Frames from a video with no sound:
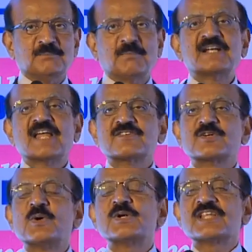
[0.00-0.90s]
but it has to
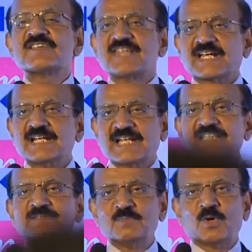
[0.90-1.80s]
go into the
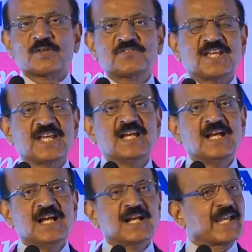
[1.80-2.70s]
next mode of saying,
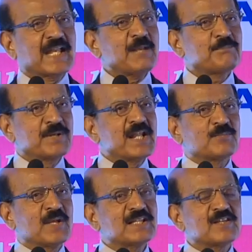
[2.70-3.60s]
can I predict
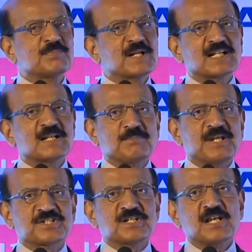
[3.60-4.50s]
when this particular
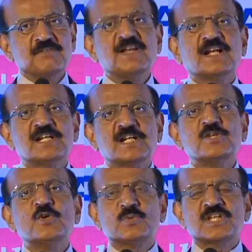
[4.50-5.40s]
patient, if he
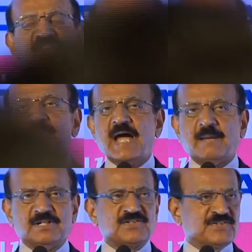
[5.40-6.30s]
continues with the same
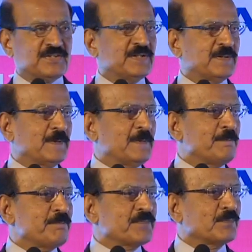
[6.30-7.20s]
habits,
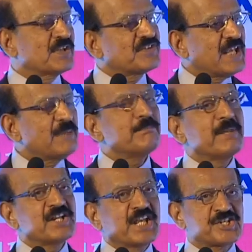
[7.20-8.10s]
the same
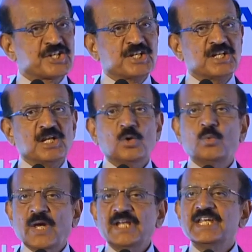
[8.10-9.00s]
medication,
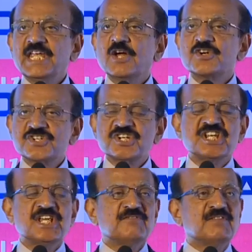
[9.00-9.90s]
when he or
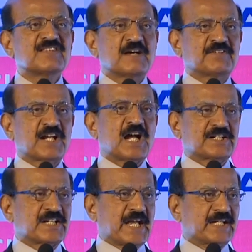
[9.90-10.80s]
she will suffer a heart
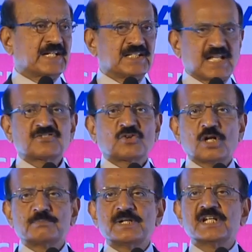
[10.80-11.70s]
attack? That's
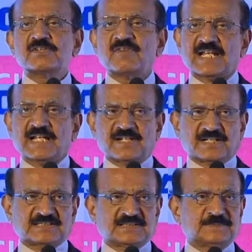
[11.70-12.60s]
called predictive analytics.